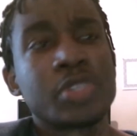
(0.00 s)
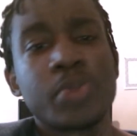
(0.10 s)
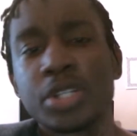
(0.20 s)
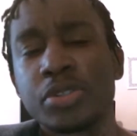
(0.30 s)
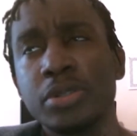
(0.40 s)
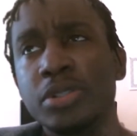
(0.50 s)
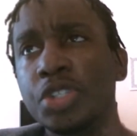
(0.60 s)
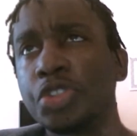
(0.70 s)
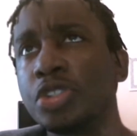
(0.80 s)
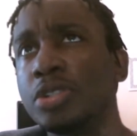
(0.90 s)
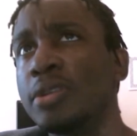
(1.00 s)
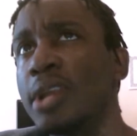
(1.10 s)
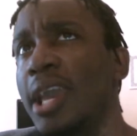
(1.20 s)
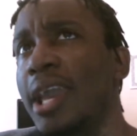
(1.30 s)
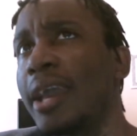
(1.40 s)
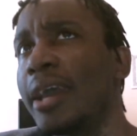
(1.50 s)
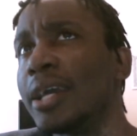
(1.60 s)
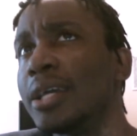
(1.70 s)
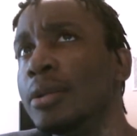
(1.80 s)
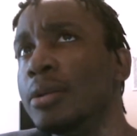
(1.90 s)
Special Edition
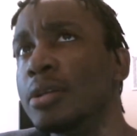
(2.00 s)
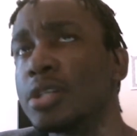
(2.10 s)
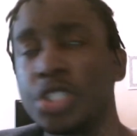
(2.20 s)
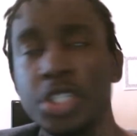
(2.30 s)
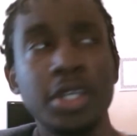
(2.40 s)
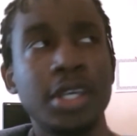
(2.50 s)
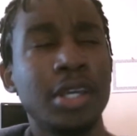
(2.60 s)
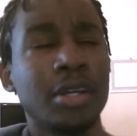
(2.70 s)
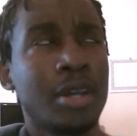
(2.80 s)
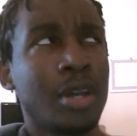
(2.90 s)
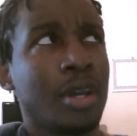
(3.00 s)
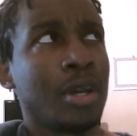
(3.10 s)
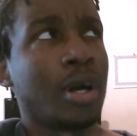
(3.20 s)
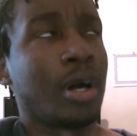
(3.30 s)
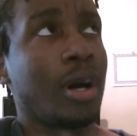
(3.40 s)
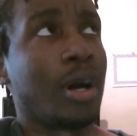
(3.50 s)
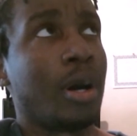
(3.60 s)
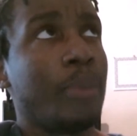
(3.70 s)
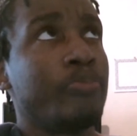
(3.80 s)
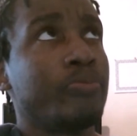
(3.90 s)
and Shiki.
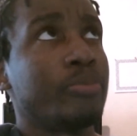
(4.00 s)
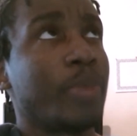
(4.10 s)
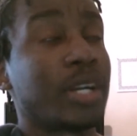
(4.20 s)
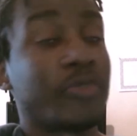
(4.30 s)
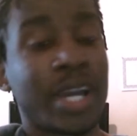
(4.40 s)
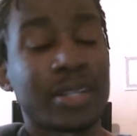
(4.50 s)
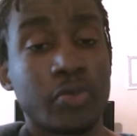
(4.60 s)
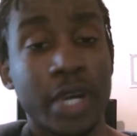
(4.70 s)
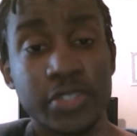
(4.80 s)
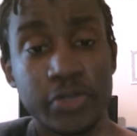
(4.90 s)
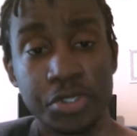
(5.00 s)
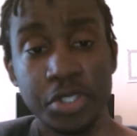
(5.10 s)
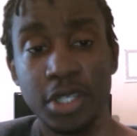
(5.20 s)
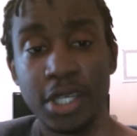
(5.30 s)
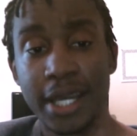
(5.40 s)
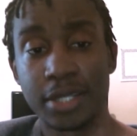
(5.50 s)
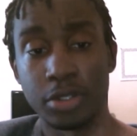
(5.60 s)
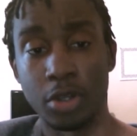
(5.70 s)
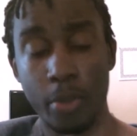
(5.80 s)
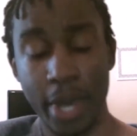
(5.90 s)
Matter of fact, the rights for Shiki
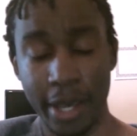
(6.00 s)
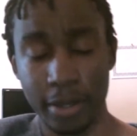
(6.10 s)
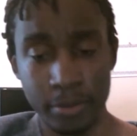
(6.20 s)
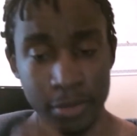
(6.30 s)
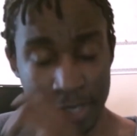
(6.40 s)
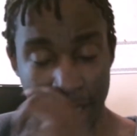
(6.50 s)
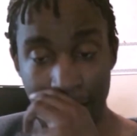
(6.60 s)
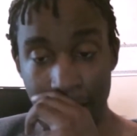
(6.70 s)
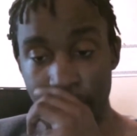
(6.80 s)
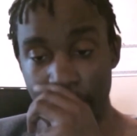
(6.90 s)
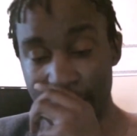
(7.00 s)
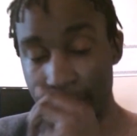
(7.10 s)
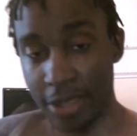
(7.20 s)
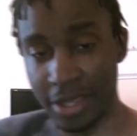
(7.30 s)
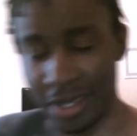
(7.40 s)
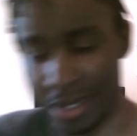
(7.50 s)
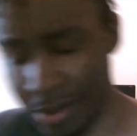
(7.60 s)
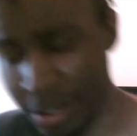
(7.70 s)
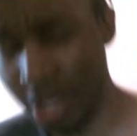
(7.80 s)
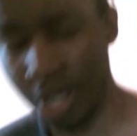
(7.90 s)
actually go back to Aniplex. I'm
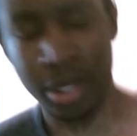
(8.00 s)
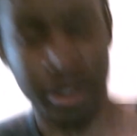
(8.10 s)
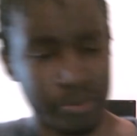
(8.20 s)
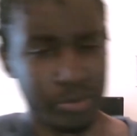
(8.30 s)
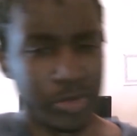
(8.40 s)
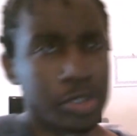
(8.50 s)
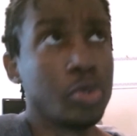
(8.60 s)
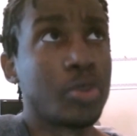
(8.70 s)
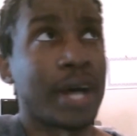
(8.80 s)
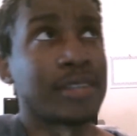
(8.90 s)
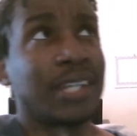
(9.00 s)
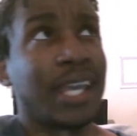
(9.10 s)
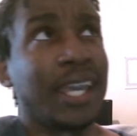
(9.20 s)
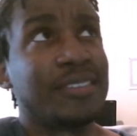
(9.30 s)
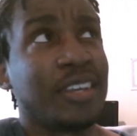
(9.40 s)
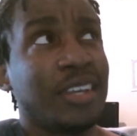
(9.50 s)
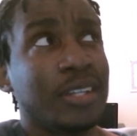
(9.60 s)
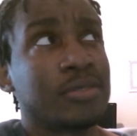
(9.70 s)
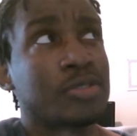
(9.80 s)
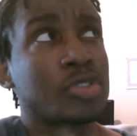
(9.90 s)
thinking
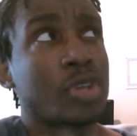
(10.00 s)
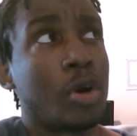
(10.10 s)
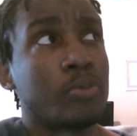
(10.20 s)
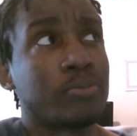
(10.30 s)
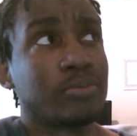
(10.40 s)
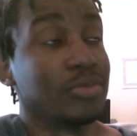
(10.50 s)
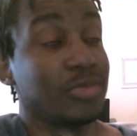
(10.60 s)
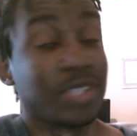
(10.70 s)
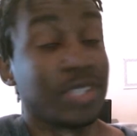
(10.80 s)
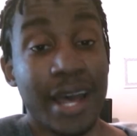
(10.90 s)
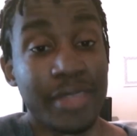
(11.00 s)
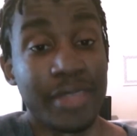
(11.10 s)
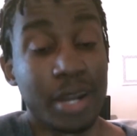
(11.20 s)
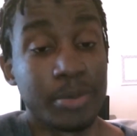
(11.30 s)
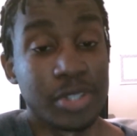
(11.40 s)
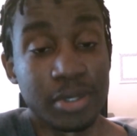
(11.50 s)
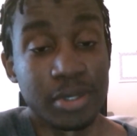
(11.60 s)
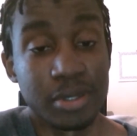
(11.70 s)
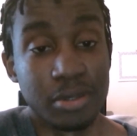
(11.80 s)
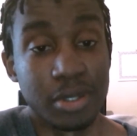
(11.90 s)
2018. So, yeah, that'll be
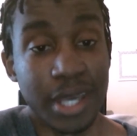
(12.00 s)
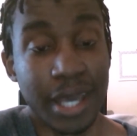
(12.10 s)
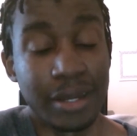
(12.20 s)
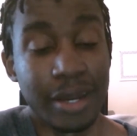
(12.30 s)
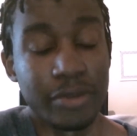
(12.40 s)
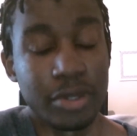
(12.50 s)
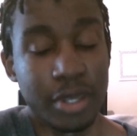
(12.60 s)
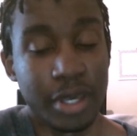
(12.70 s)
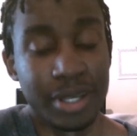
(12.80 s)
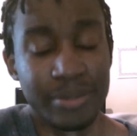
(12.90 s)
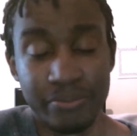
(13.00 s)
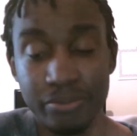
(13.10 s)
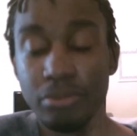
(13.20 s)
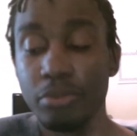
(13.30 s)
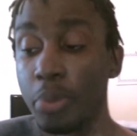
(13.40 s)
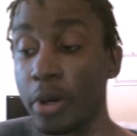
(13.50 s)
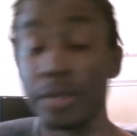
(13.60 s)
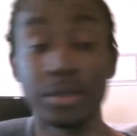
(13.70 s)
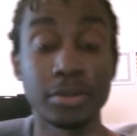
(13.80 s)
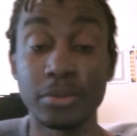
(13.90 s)
something to look at and everything.
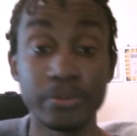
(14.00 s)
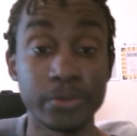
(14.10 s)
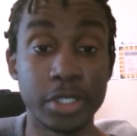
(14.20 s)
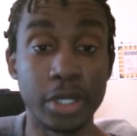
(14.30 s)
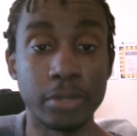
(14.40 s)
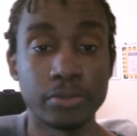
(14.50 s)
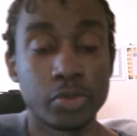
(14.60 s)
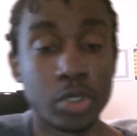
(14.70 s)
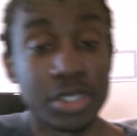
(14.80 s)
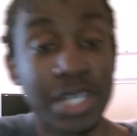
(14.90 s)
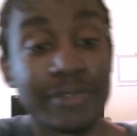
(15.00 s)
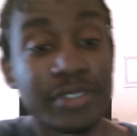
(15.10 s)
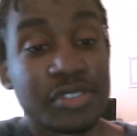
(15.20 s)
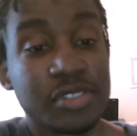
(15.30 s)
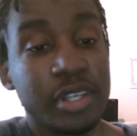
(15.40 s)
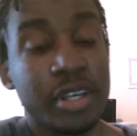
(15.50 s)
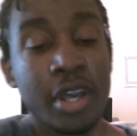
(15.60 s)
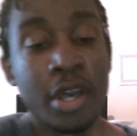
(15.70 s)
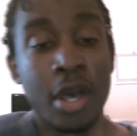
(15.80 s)
But, you know, we'll just have to see.